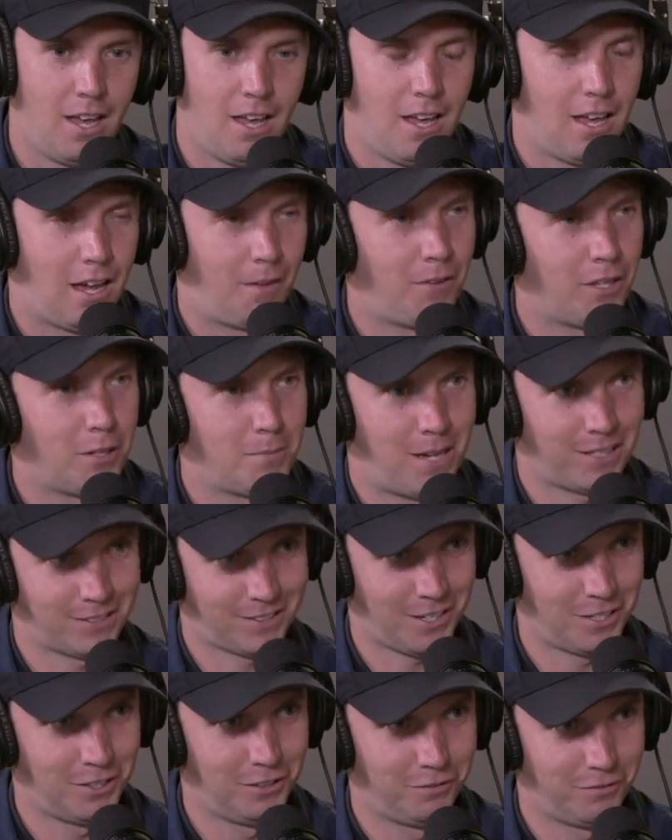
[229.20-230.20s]
I'm not the best
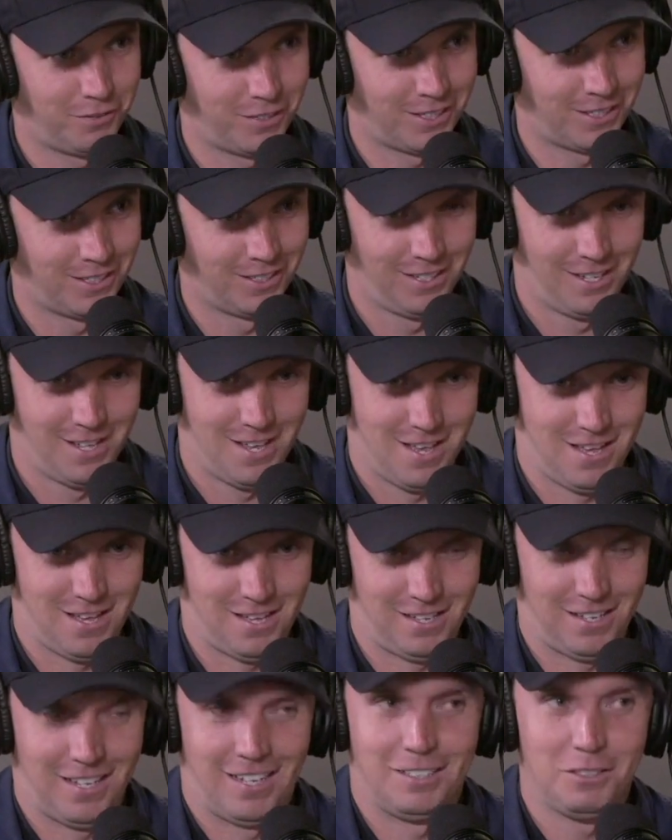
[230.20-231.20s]
golfer,
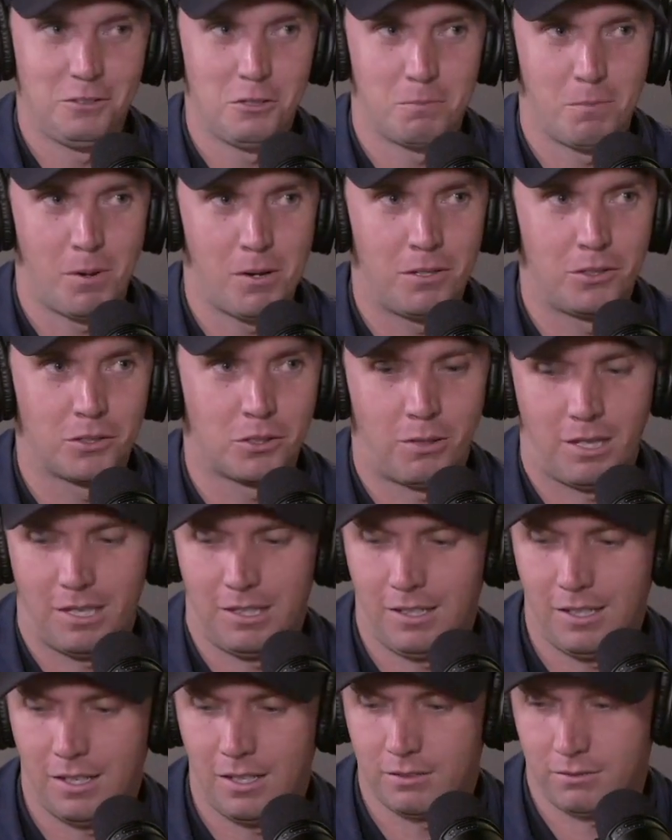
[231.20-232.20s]
I lose balls quite a
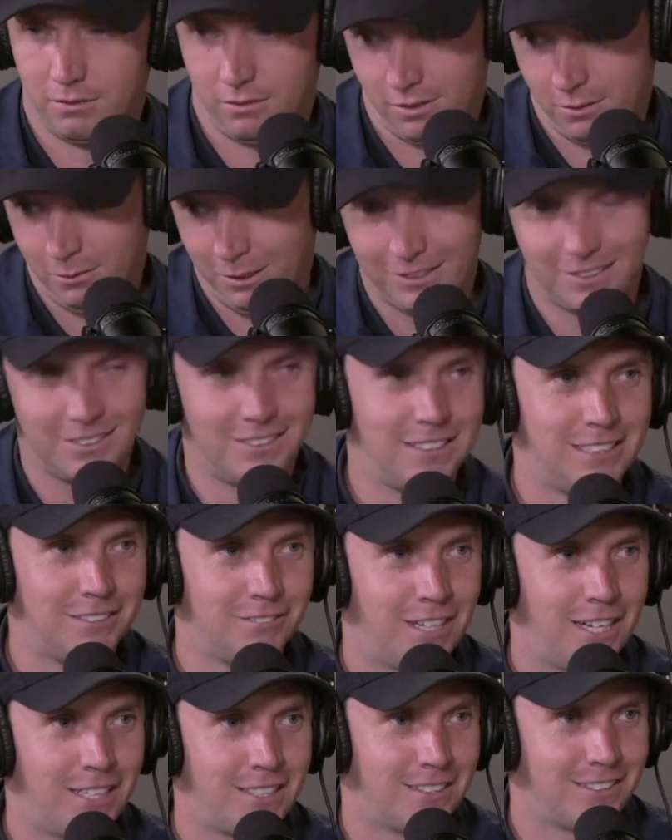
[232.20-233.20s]
lot, and Wilson Deep
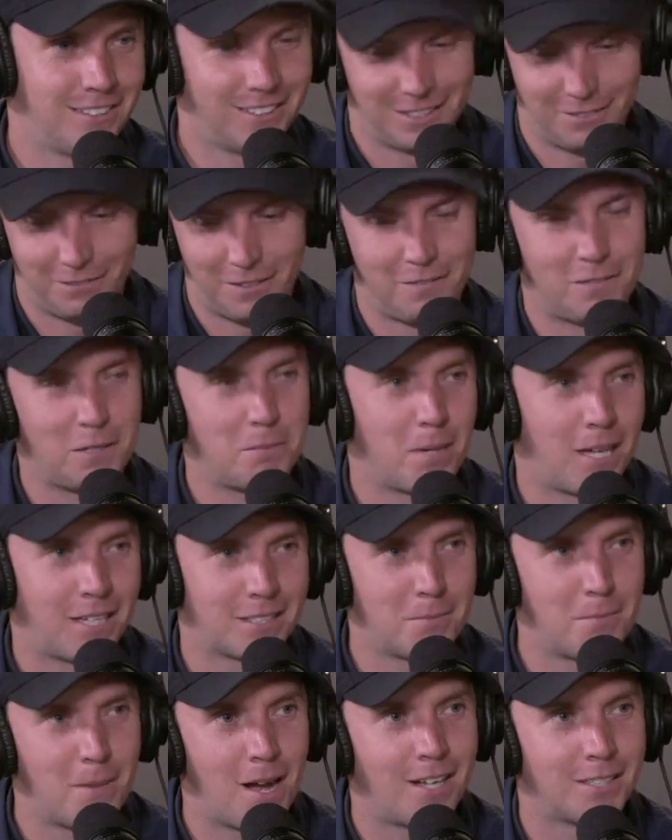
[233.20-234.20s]
Red, there's 50p,
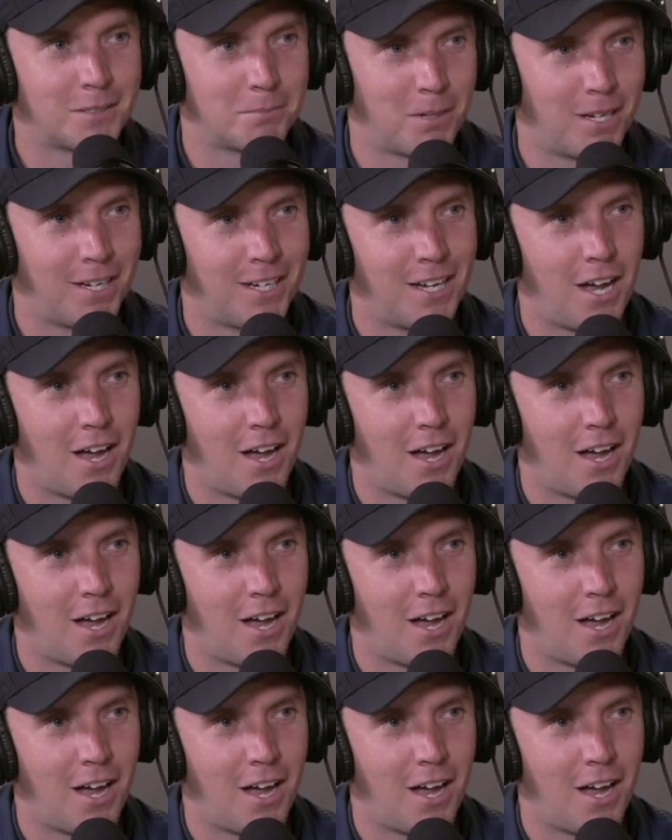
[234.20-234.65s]
that's a Mars bar.